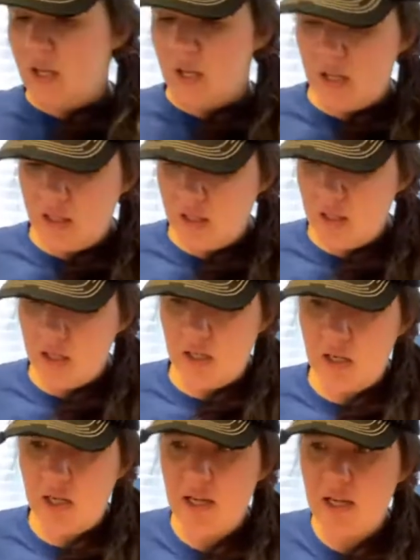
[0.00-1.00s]
And then
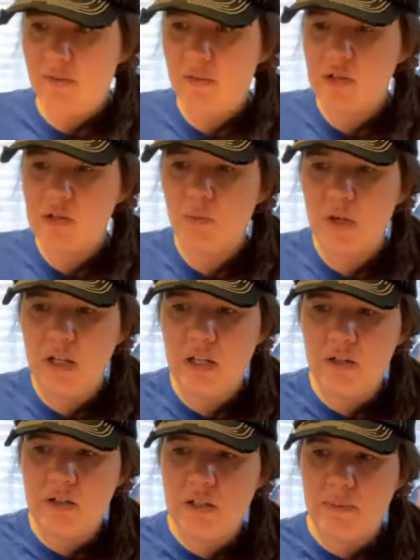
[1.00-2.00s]
I have this one
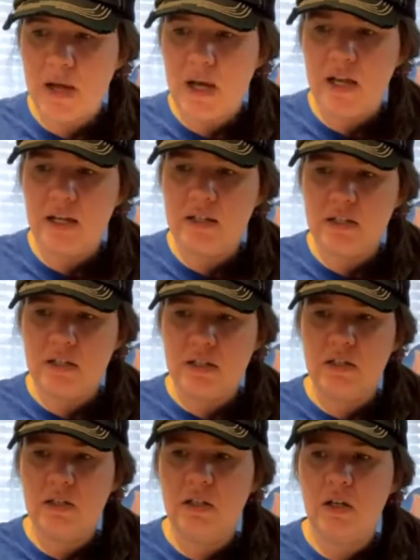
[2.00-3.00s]
little spot.
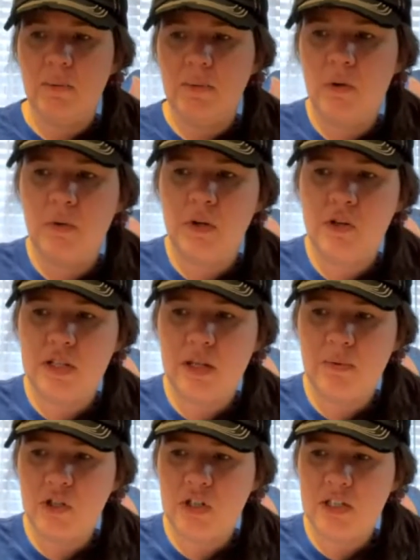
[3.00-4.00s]
Nope, don't want to use that
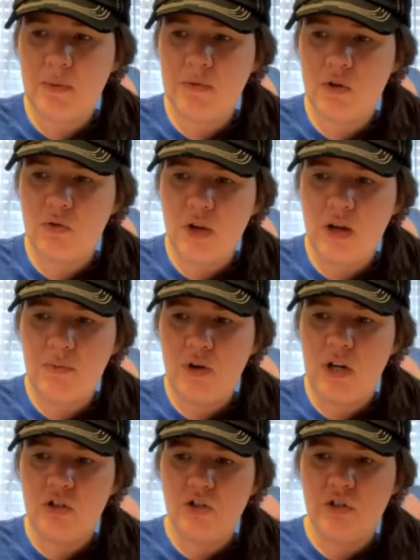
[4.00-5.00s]
brush because that was our red
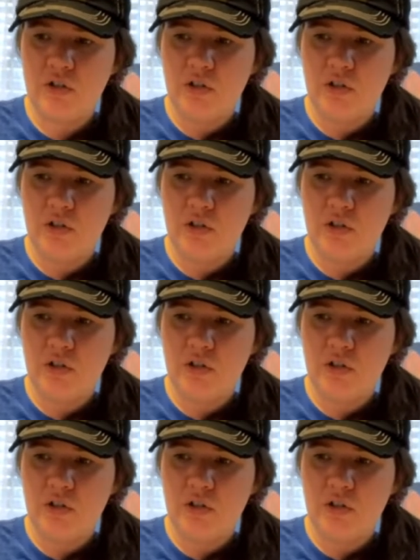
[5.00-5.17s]
brush.